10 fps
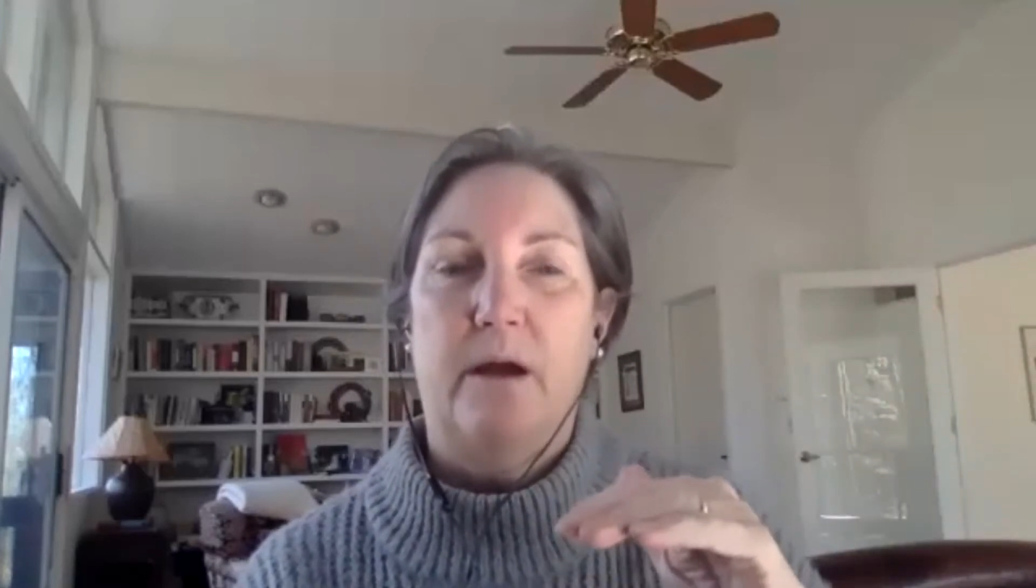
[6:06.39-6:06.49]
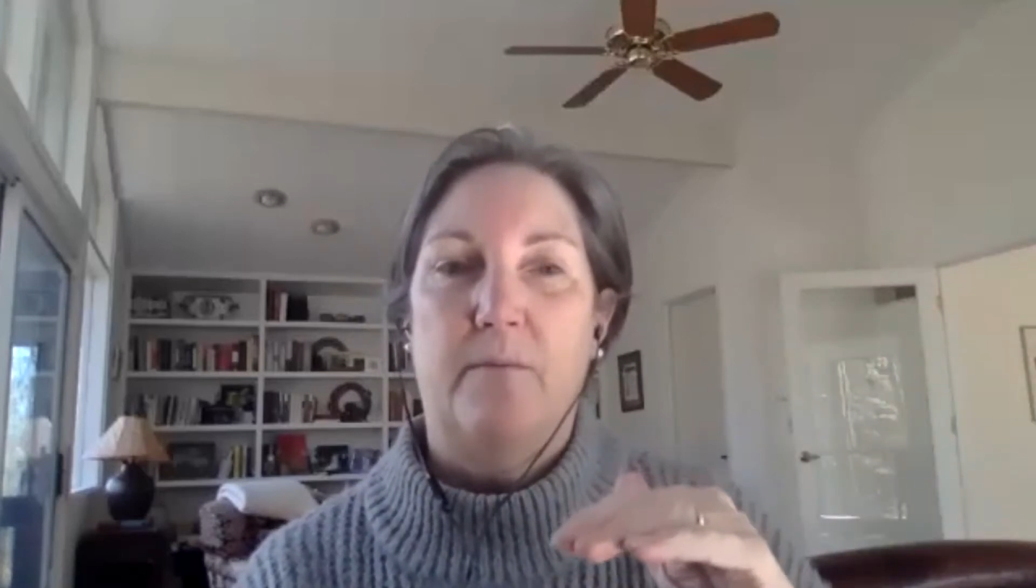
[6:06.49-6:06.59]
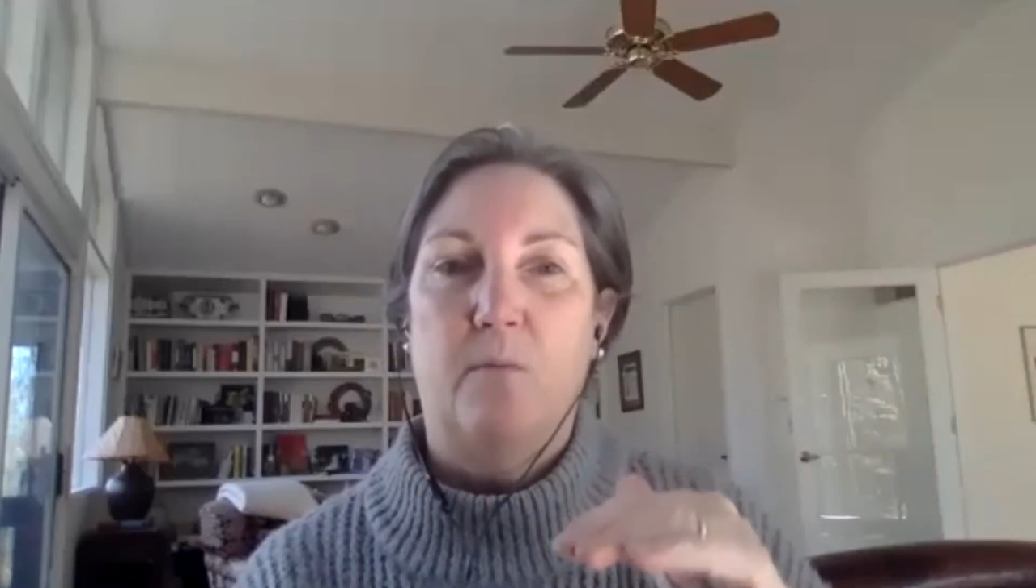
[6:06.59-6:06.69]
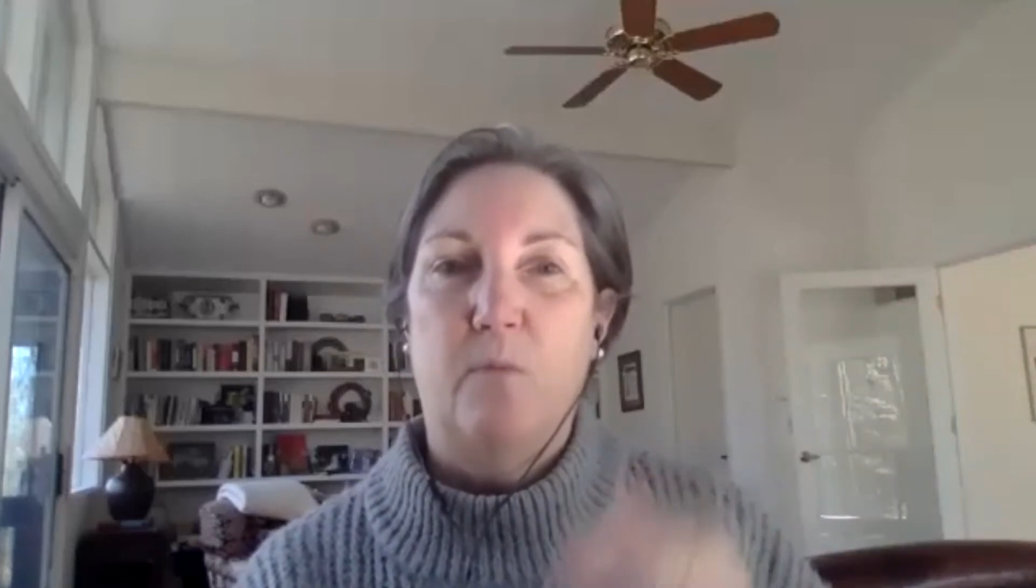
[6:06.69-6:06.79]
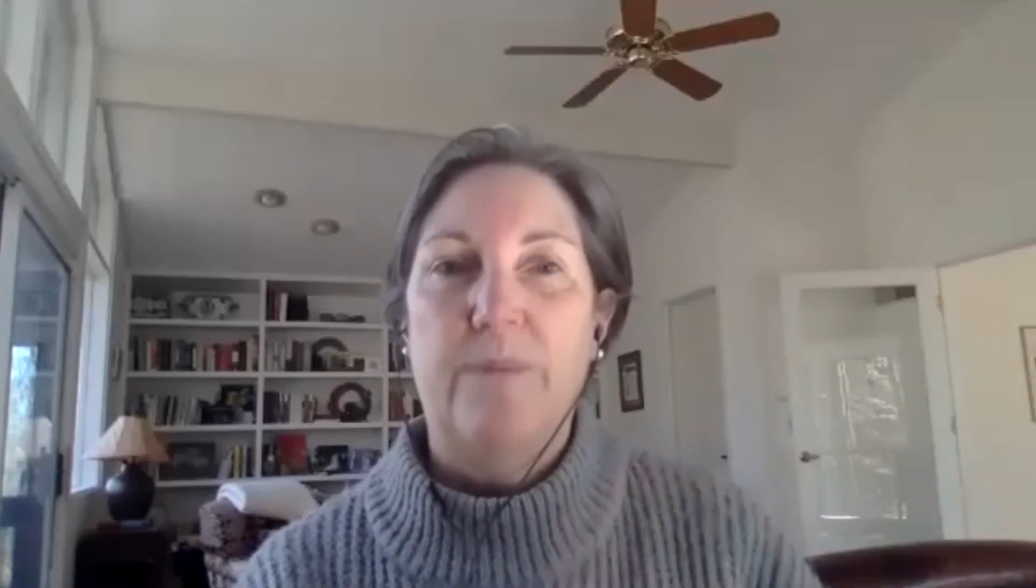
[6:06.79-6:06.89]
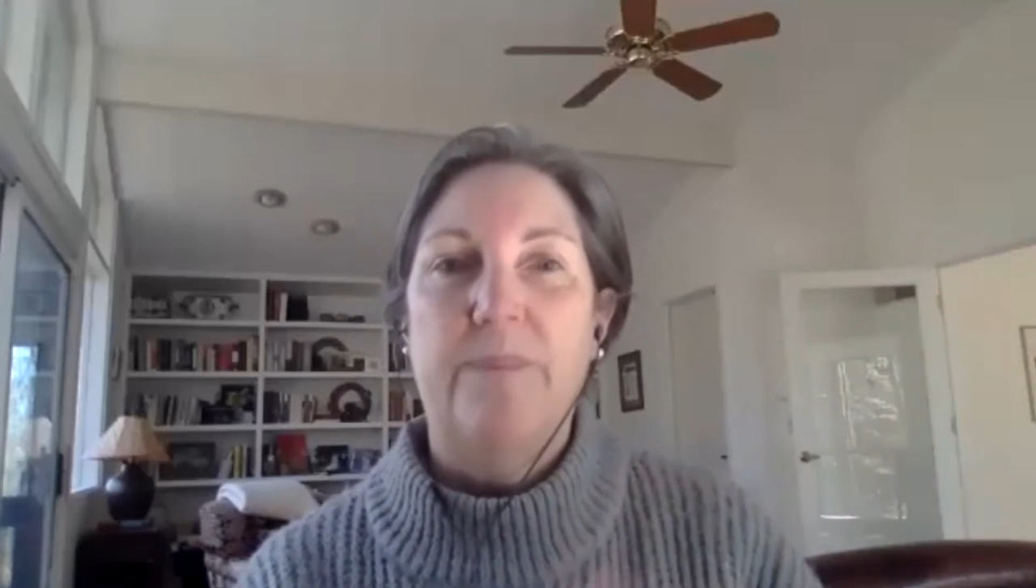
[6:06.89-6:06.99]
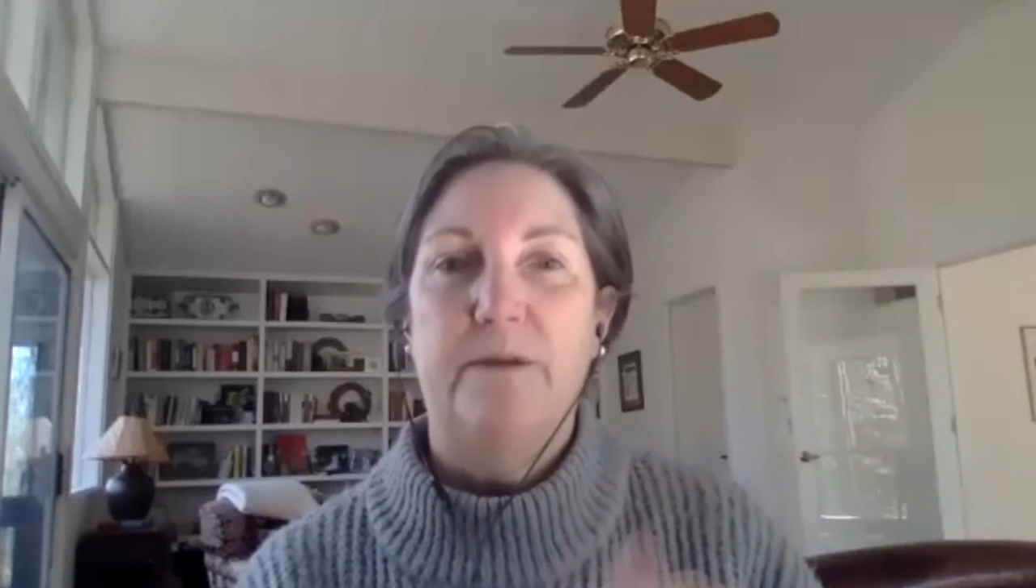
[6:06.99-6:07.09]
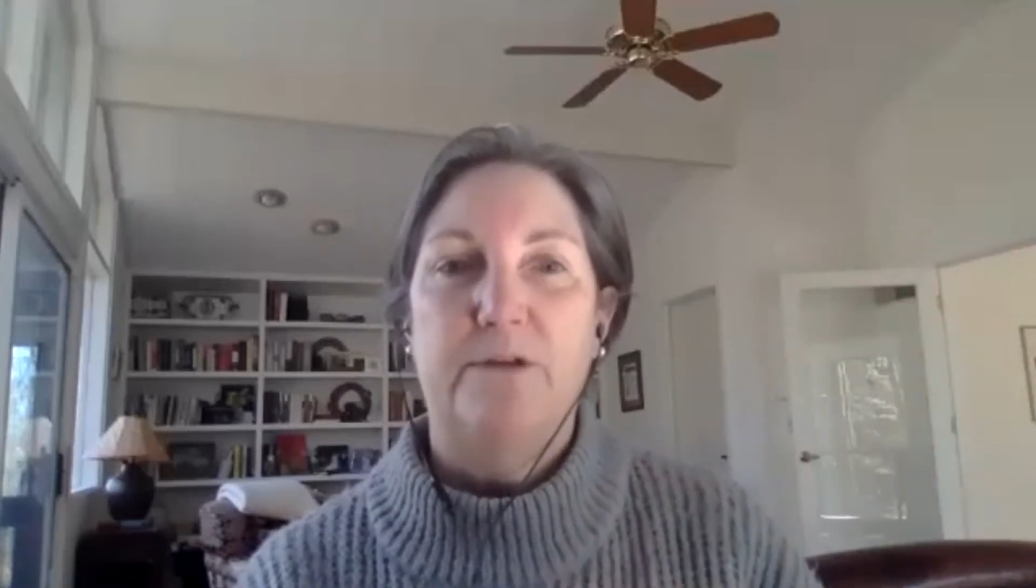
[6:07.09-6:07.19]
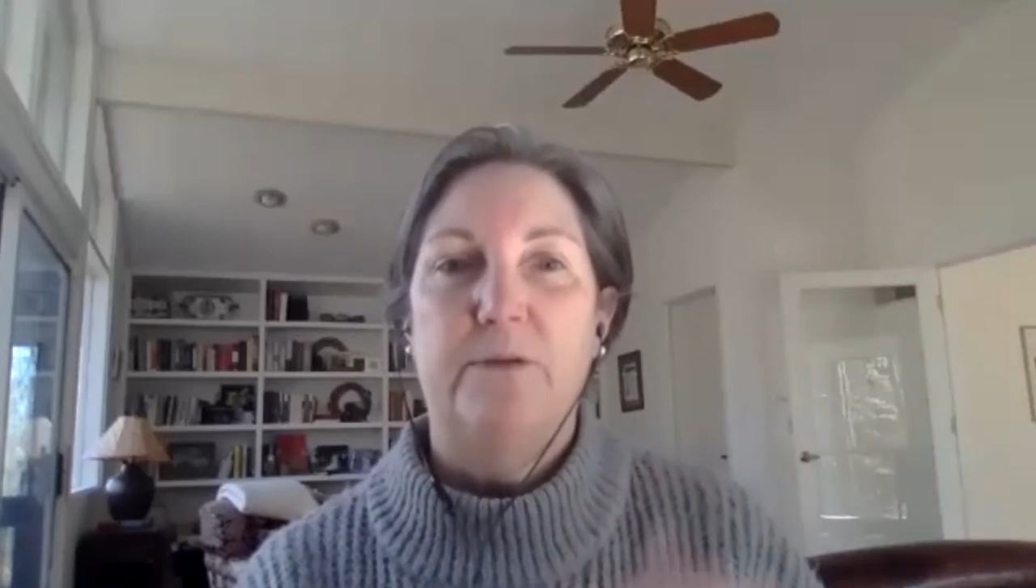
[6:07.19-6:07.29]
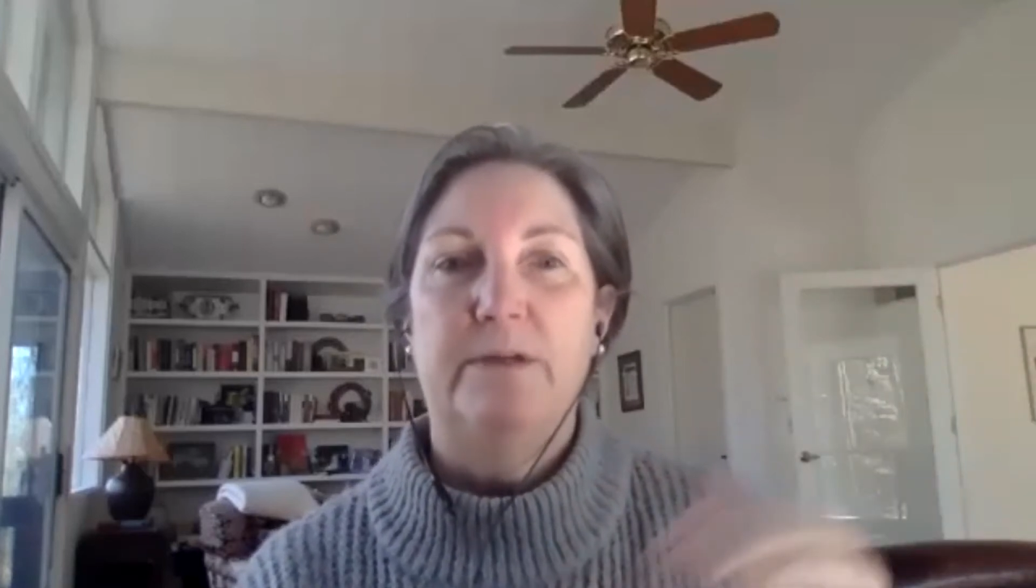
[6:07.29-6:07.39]
what they're
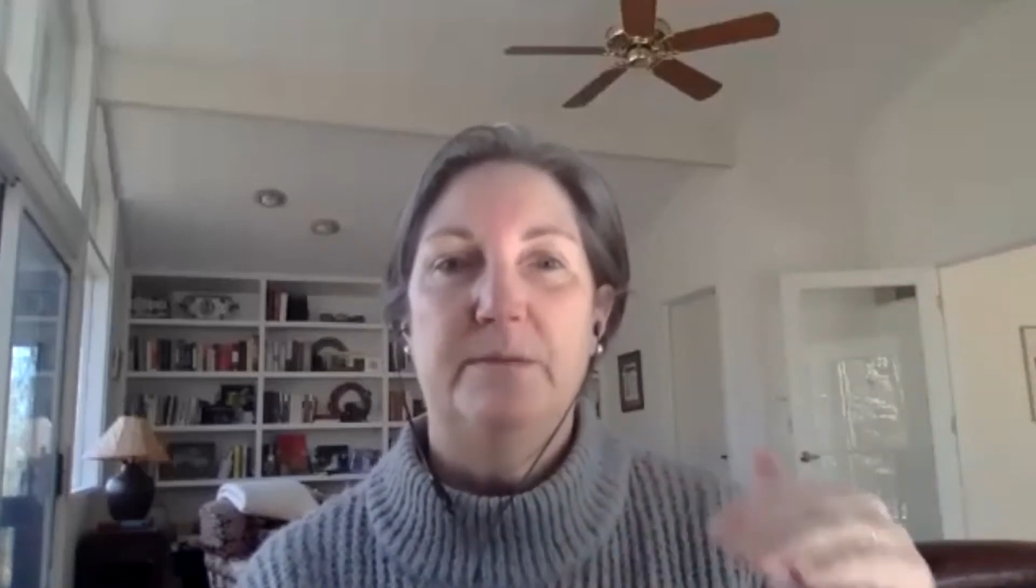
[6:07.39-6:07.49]
doing to